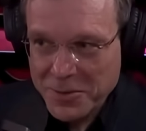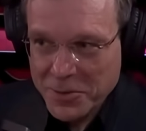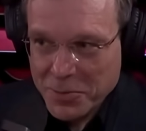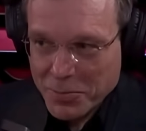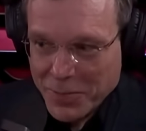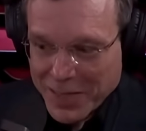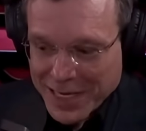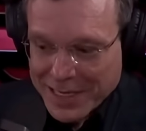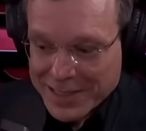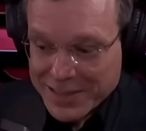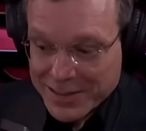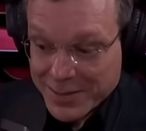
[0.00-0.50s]

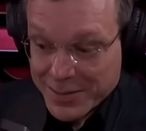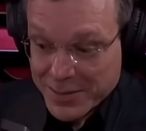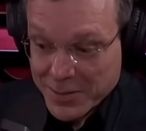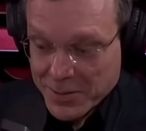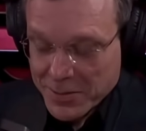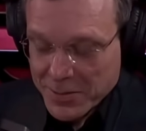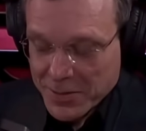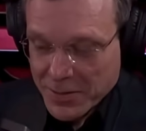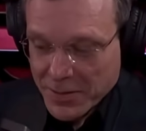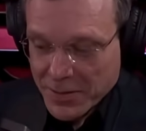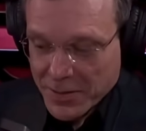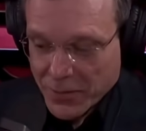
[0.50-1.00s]
but
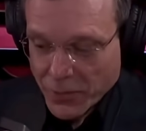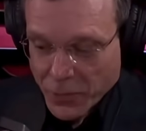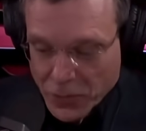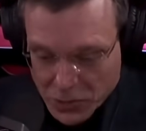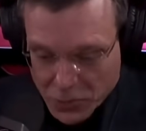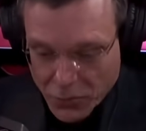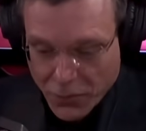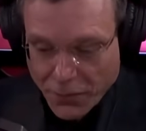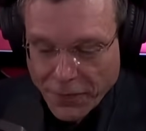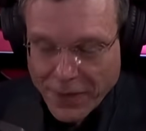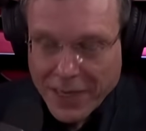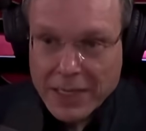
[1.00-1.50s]
what
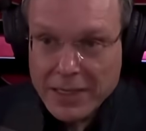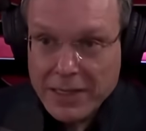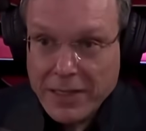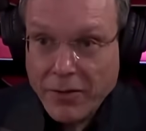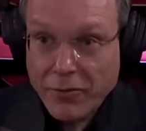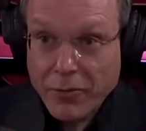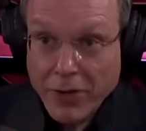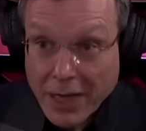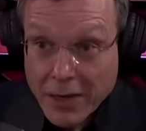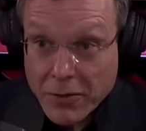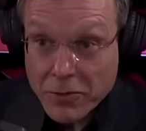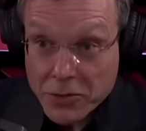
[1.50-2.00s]
you find
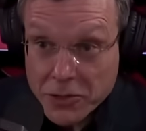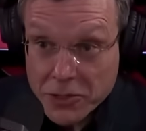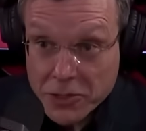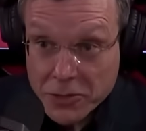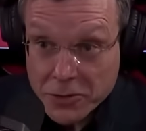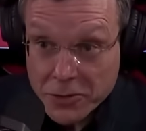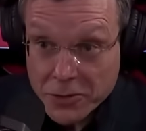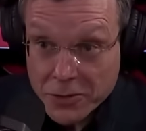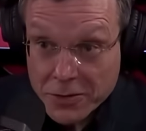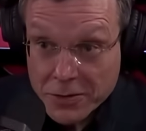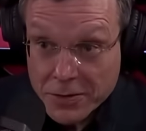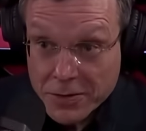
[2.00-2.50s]
around you
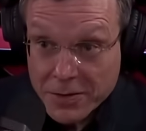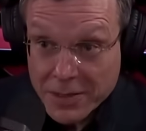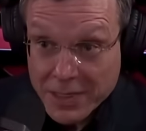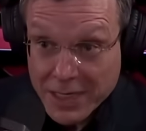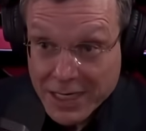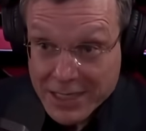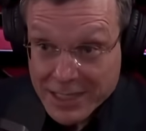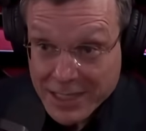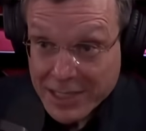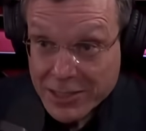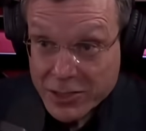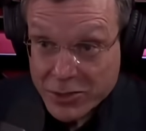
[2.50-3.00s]

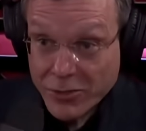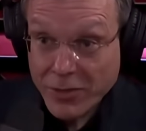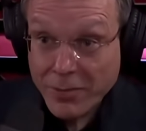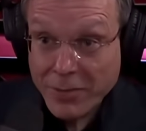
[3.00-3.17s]
is extremely